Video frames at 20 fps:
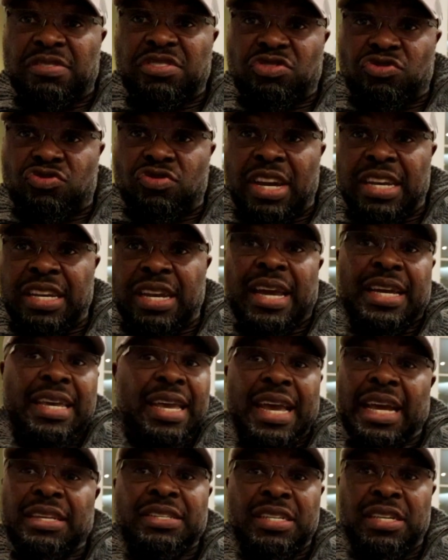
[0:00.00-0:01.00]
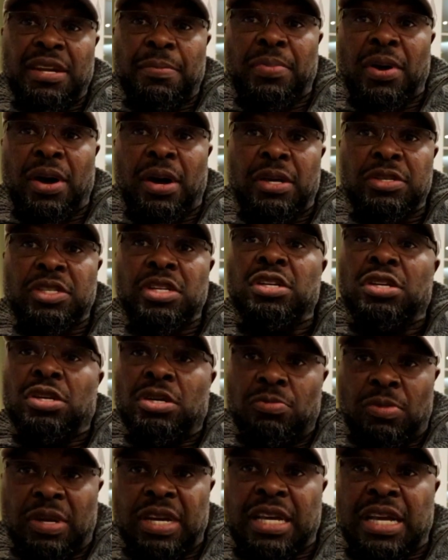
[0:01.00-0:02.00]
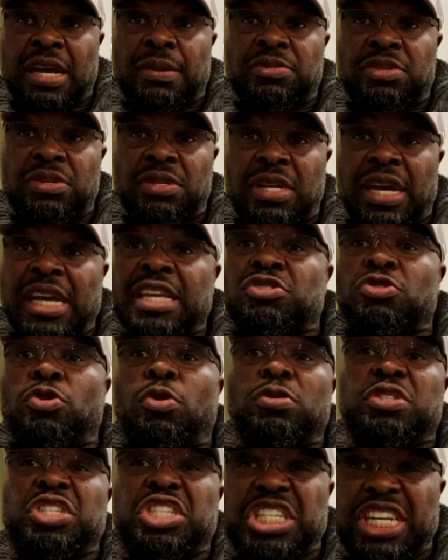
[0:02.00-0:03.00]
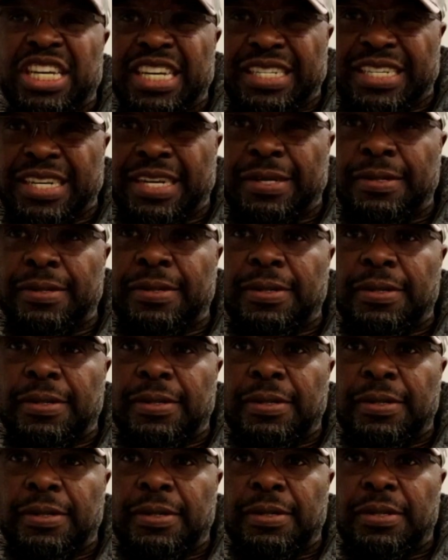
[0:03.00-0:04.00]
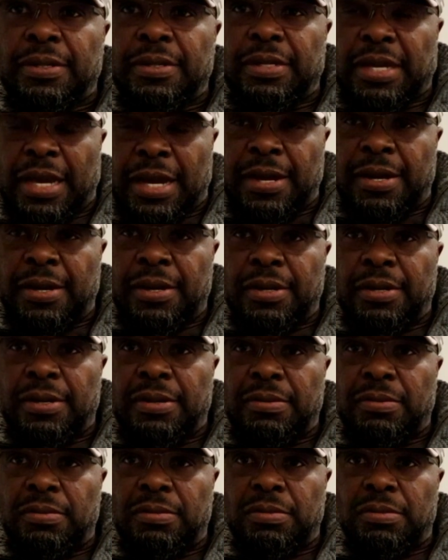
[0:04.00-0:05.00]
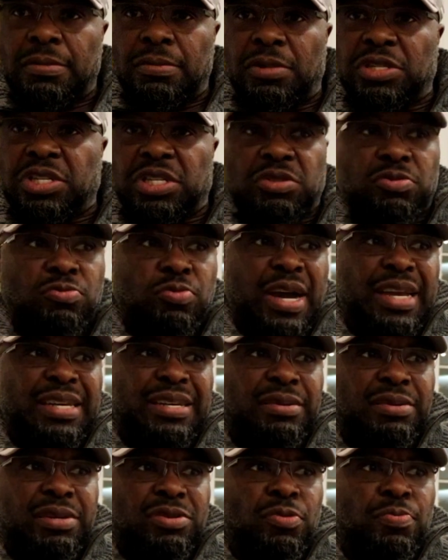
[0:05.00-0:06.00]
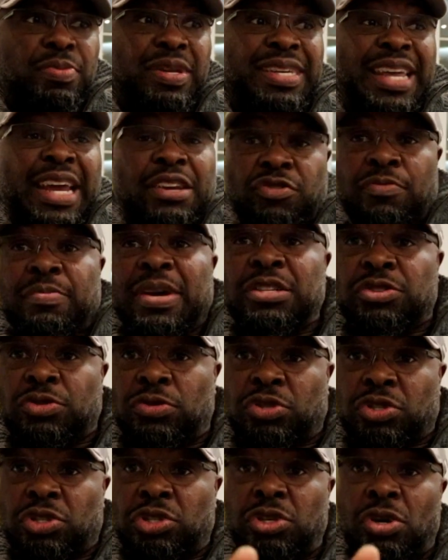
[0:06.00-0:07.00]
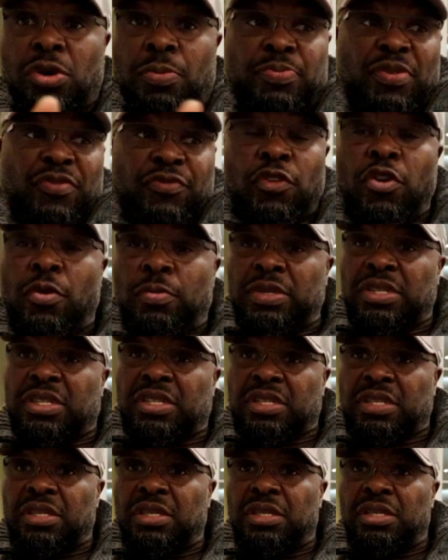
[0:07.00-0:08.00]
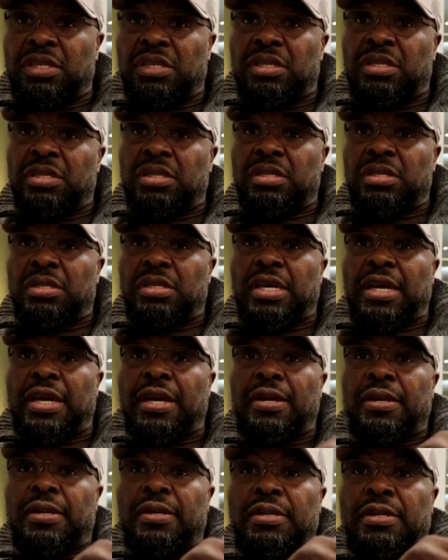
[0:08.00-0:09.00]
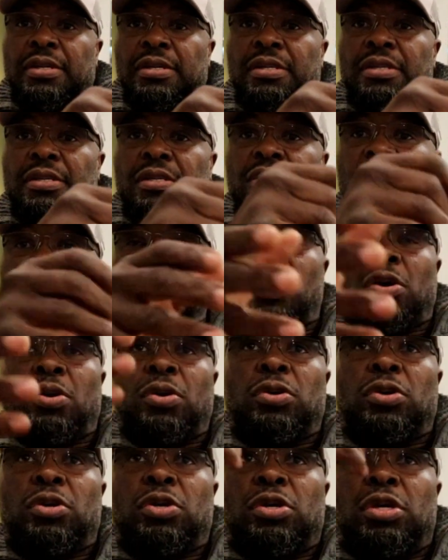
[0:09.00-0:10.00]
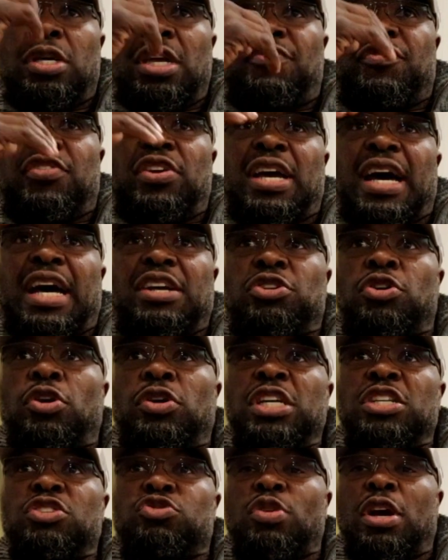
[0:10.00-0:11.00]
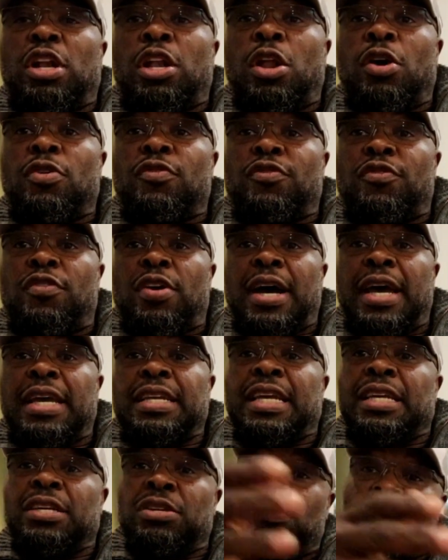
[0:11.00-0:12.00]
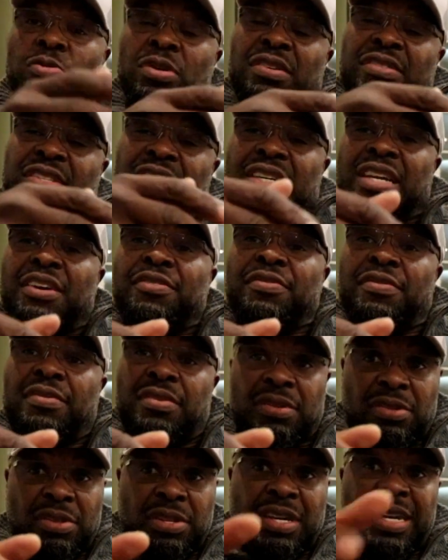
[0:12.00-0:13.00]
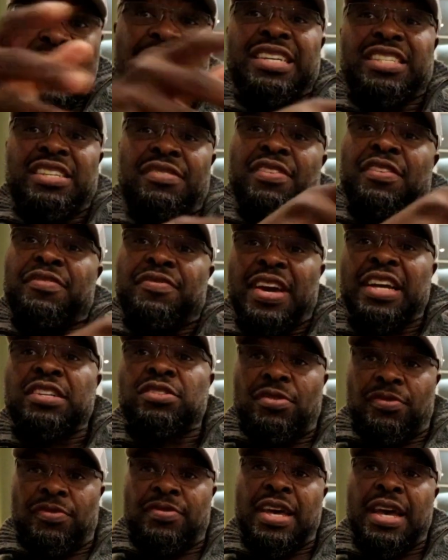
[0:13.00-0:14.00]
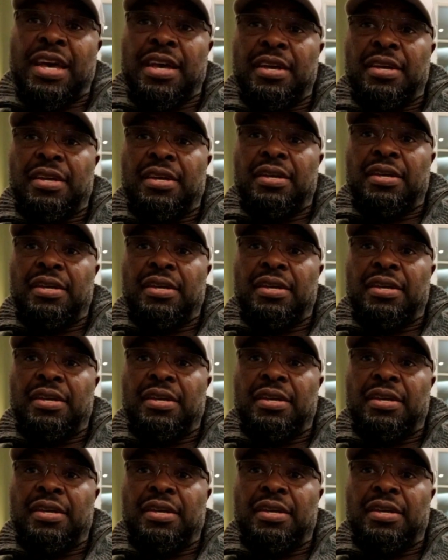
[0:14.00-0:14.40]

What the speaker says: have strayed like he has in the past when it comes to that. It's called cheating. Yeah. Which is could be detrimental to your performance. Yeah. So if you had gone into a long fight, then you would have seen the negative effect of that.